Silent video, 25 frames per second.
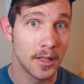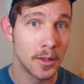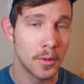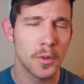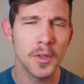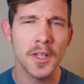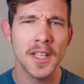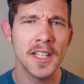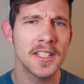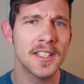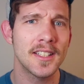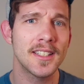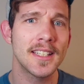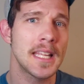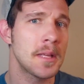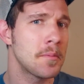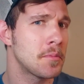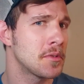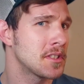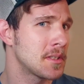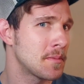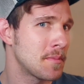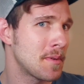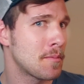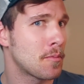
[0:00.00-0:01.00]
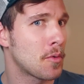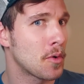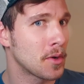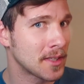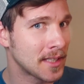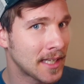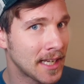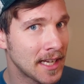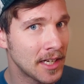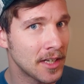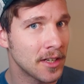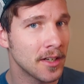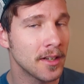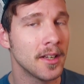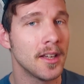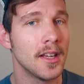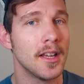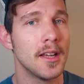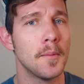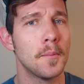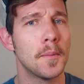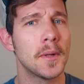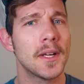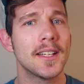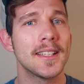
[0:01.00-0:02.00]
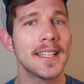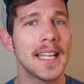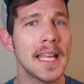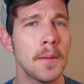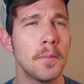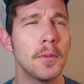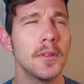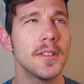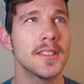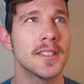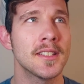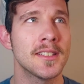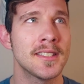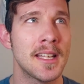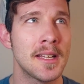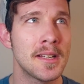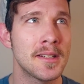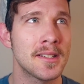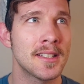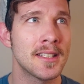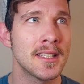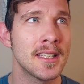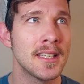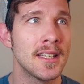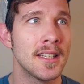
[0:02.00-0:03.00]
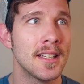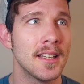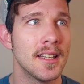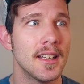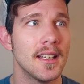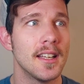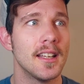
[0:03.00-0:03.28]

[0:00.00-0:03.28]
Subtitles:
We'll get into labels a bit more later, but a label is essentially,